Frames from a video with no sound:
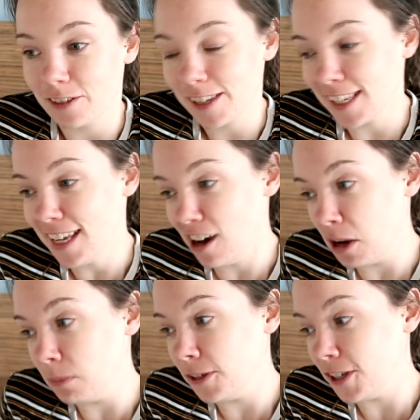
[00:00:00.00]
Honestly, I
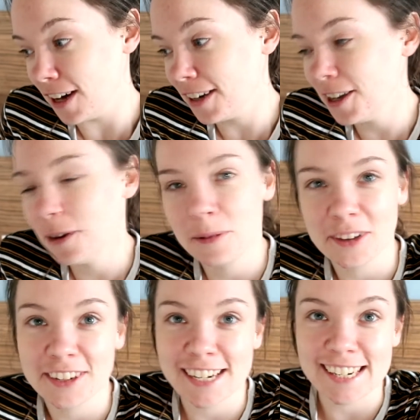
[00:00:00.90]
am done
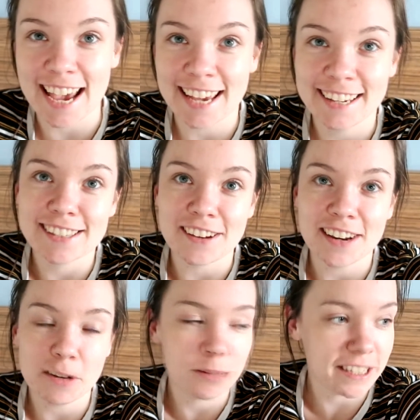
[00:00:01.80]
with today. So
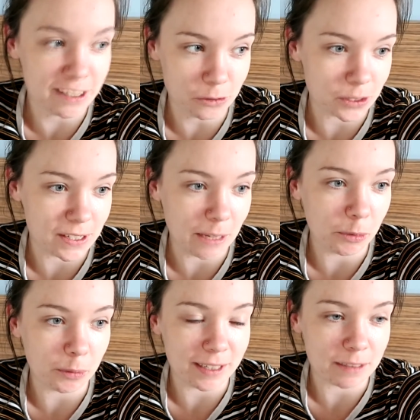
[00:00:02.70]
it was exhausting,
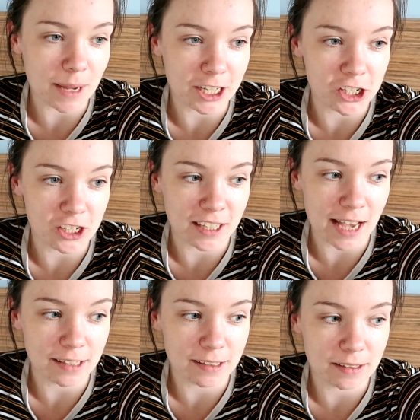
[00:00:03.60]
but we did manage to
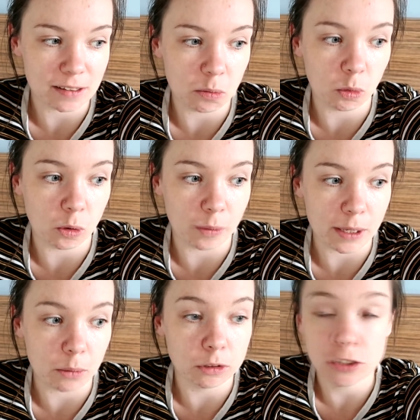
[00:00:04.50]
get what
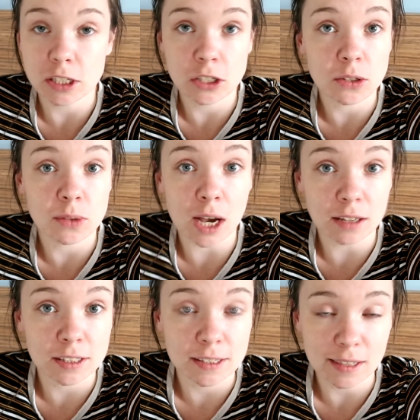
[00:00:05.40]
we wanted to
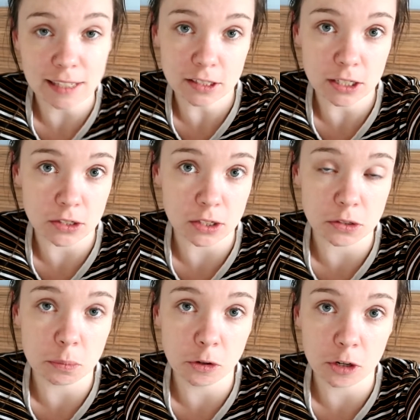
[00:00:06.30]
done, so that's good. So
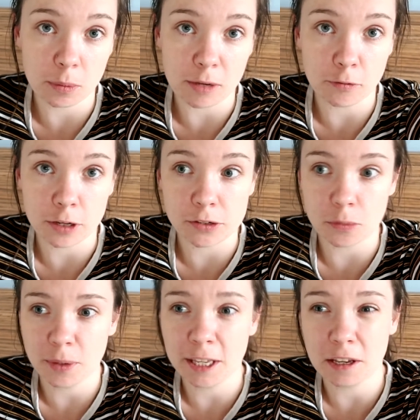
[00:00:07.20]
tomorrow we can focus
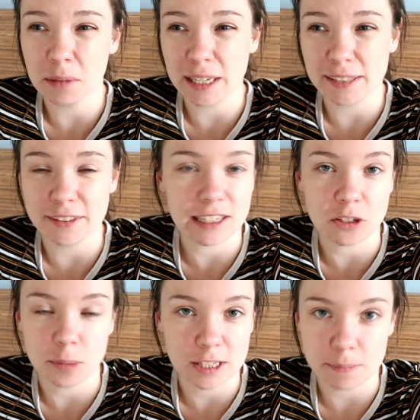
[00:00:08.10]
on picking up like the
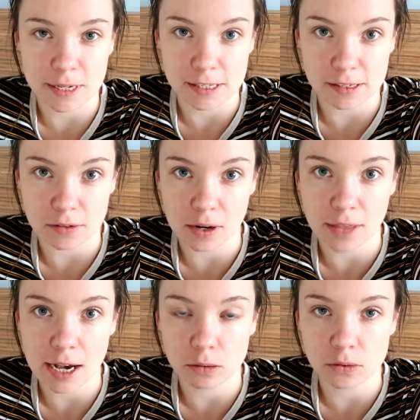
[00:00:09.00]
little bits and pieces around
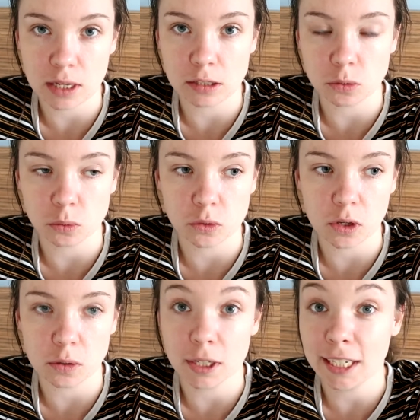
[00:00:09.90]
the house and
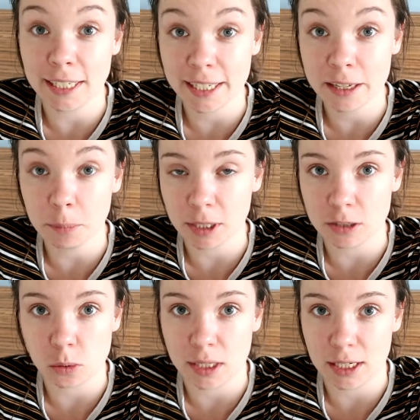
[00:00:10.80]
also cleaning it
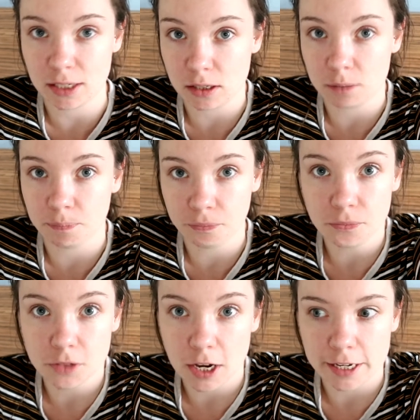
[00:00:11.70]
because we need to
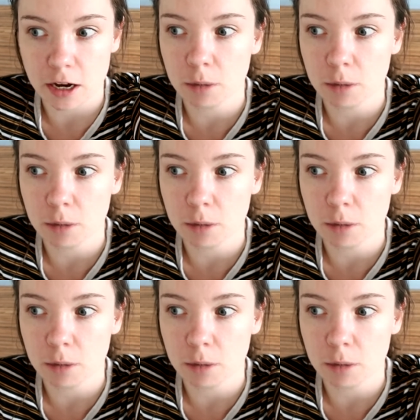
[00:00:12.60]
tidy